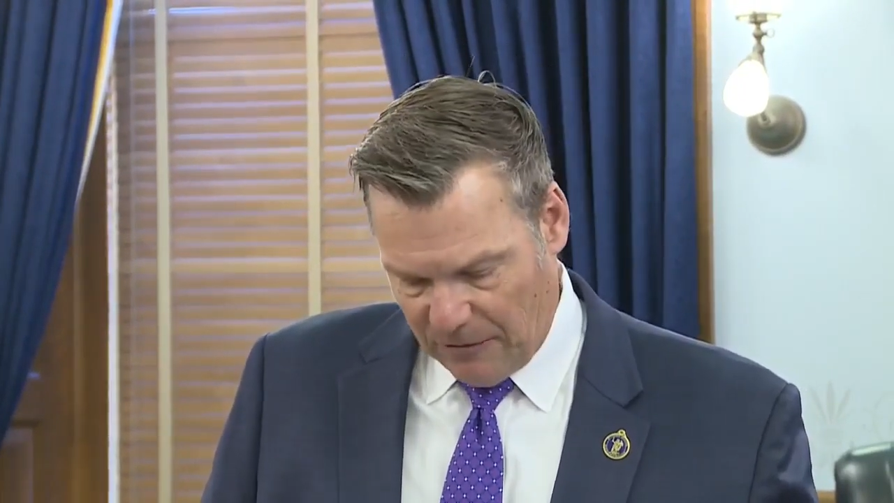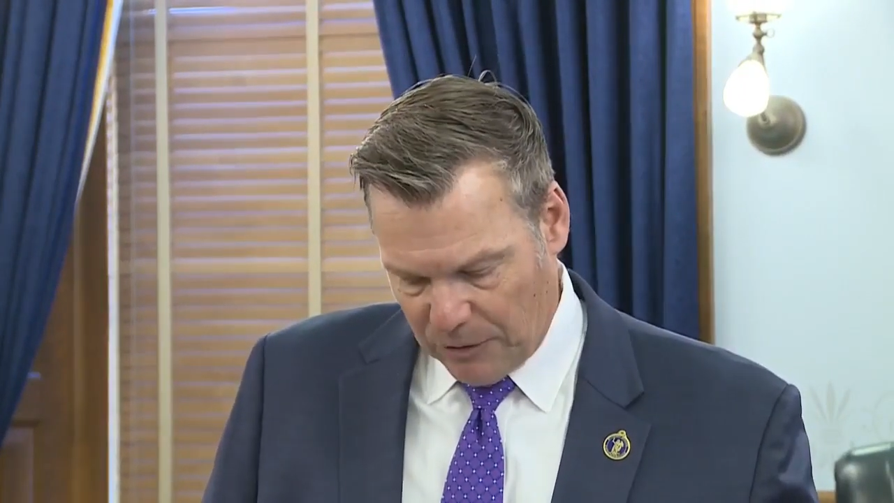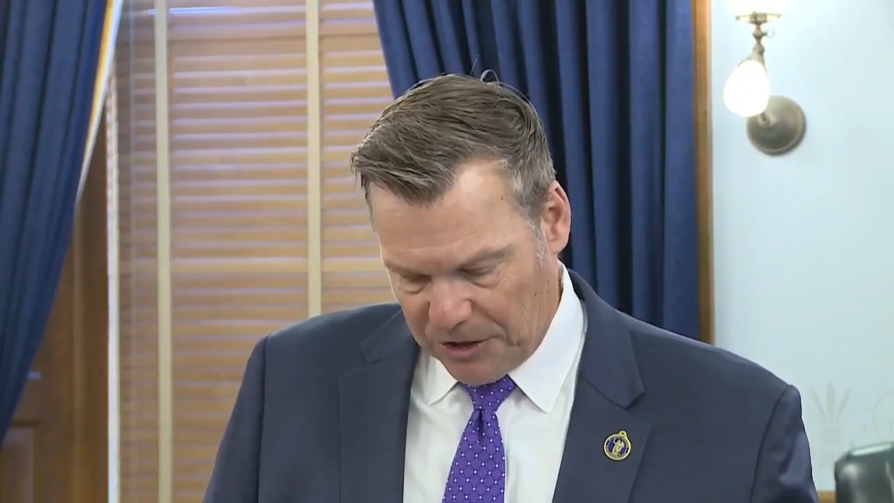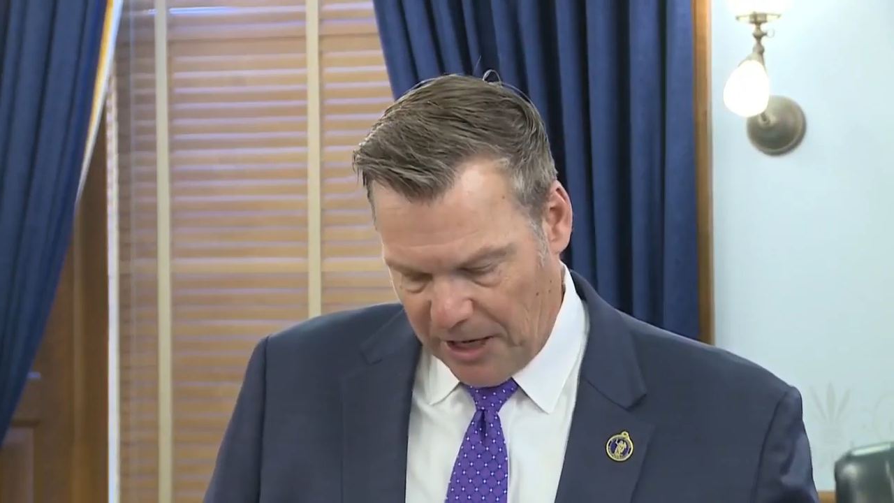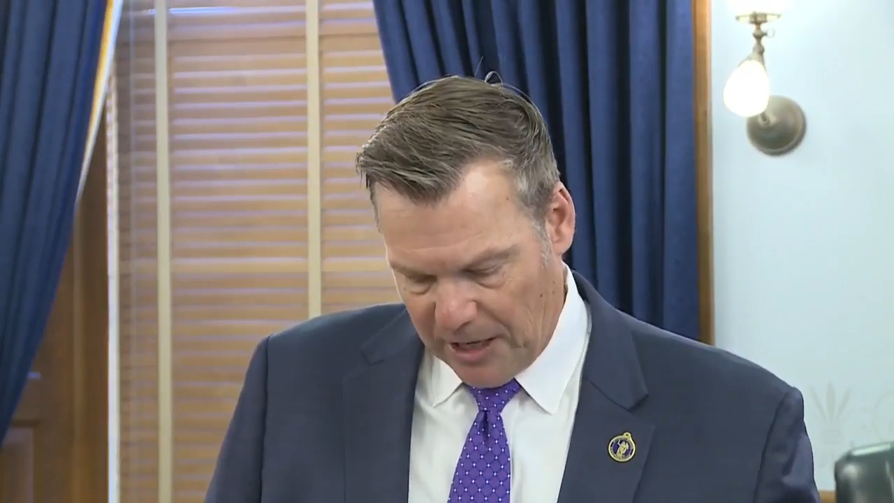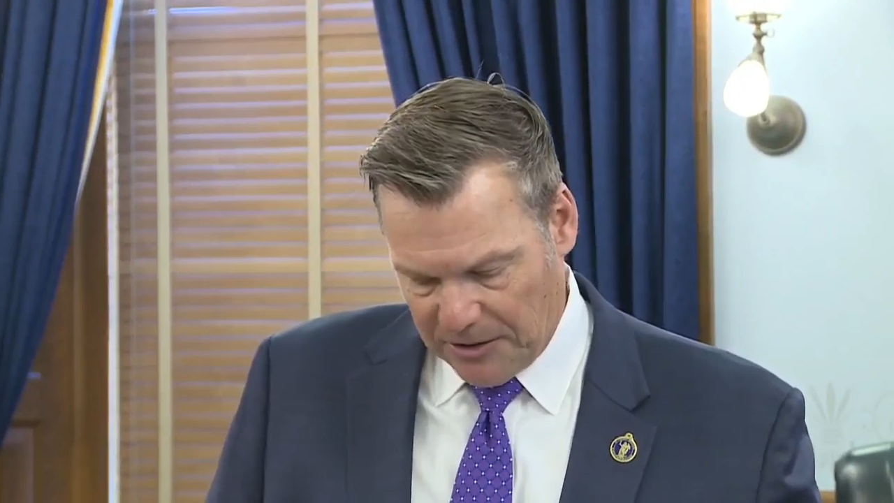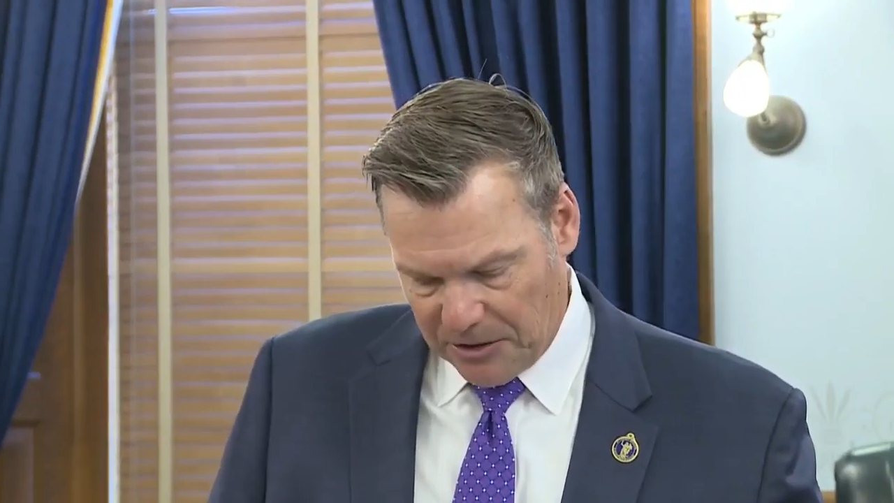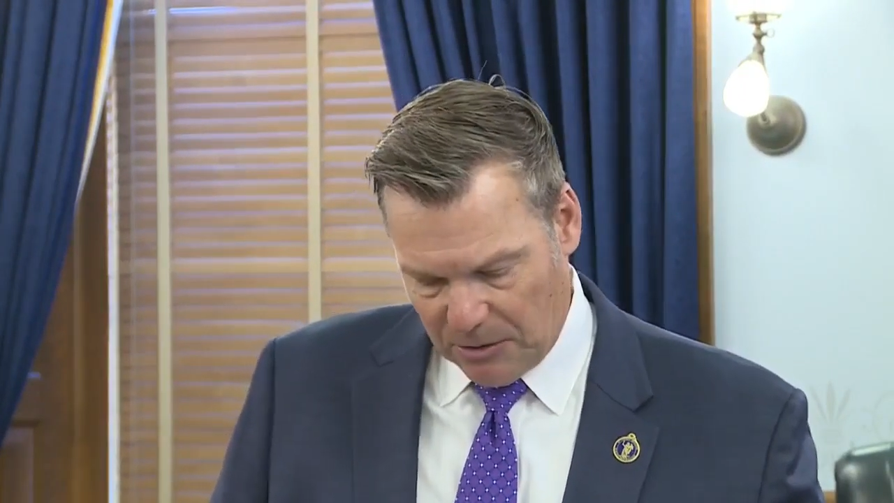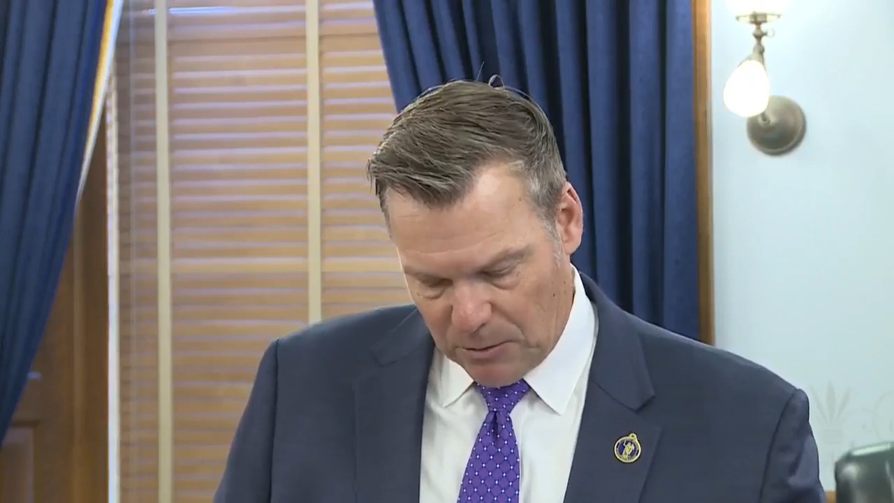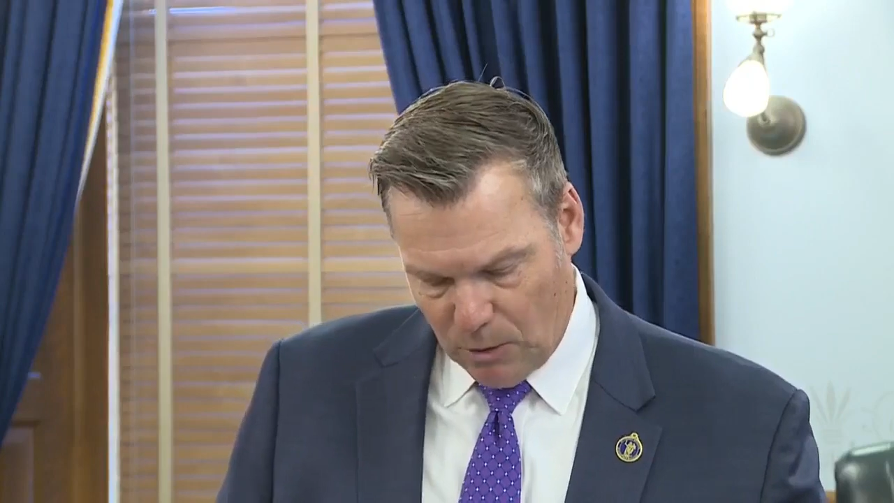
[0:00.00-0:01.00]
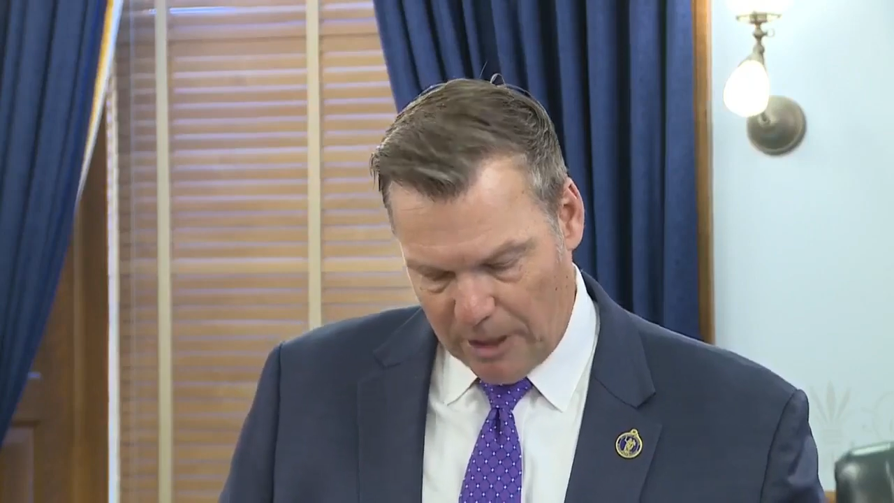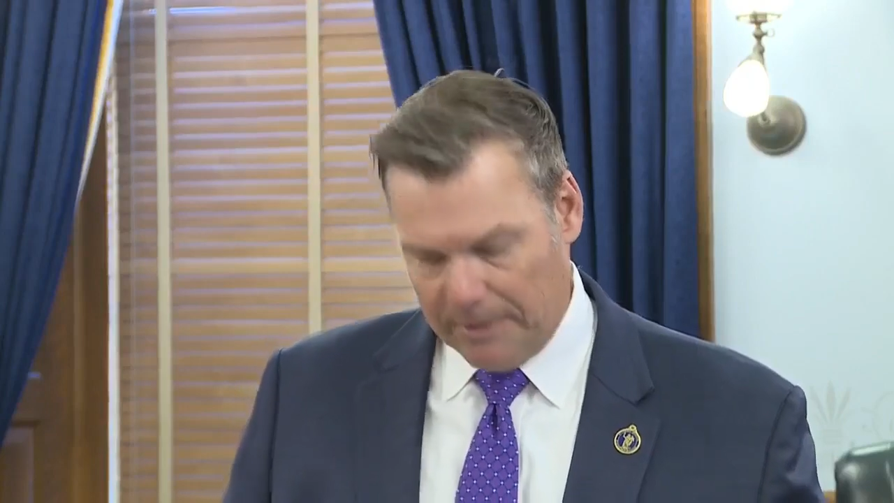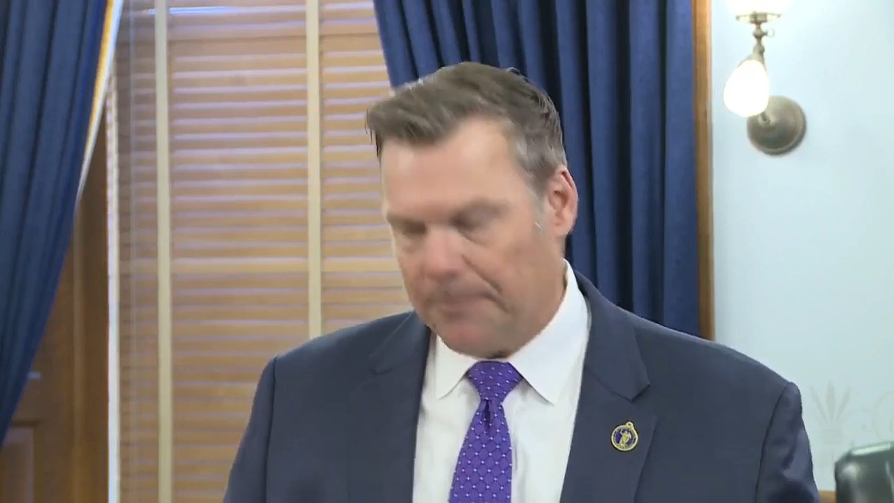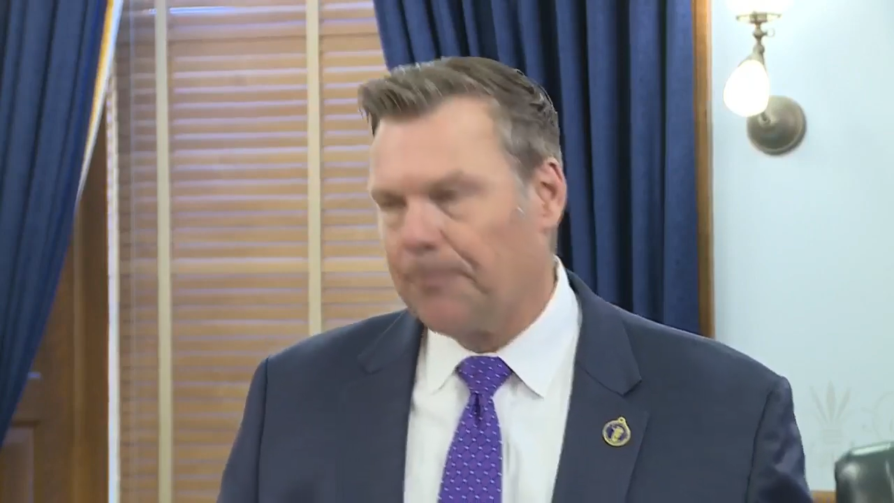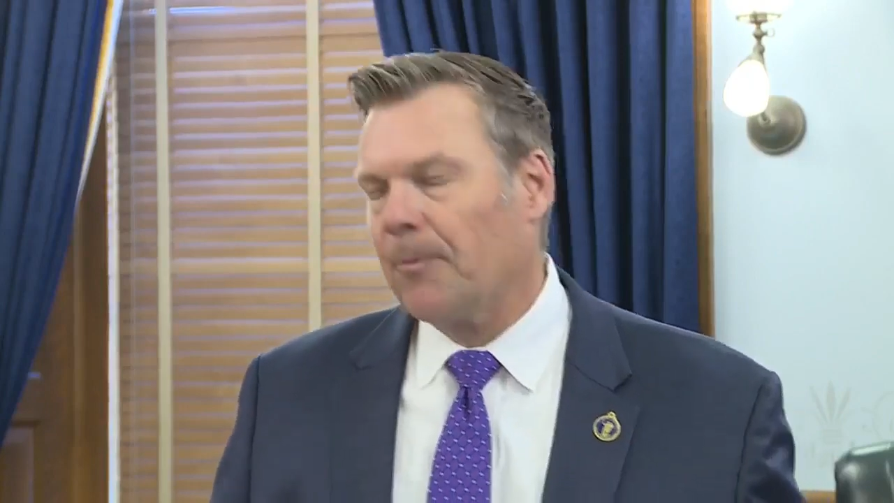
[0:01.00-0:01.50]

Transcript: of which Kansas was one.